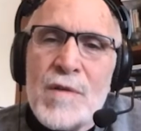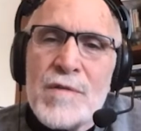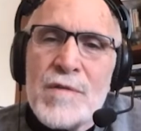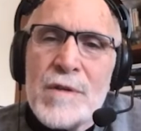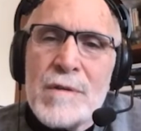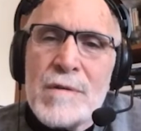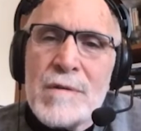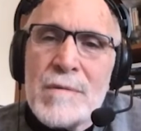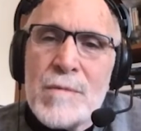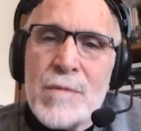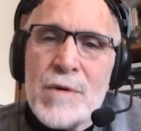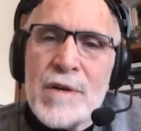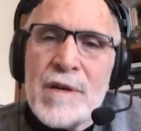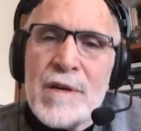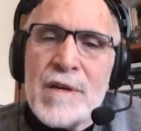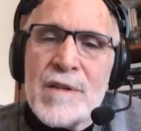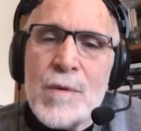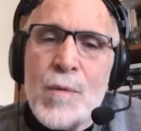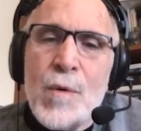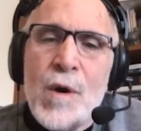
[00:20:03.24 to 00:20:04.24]
noon. We're
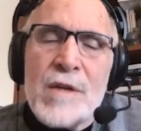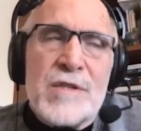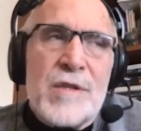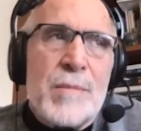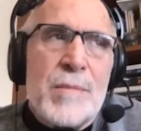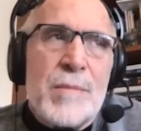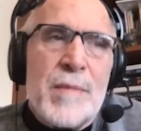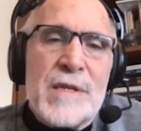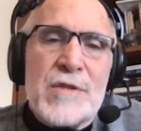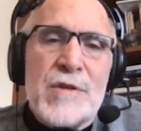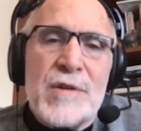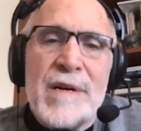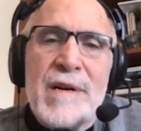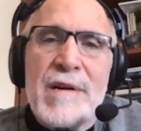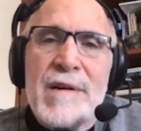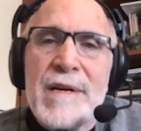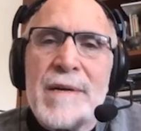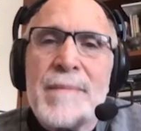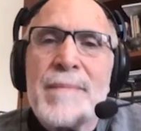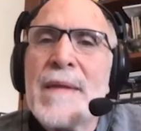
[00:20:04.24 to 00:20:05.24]
here in the Washington metro
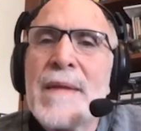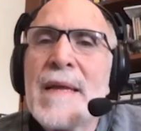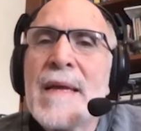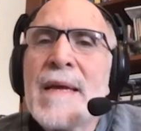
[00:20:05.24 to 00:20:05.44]
area.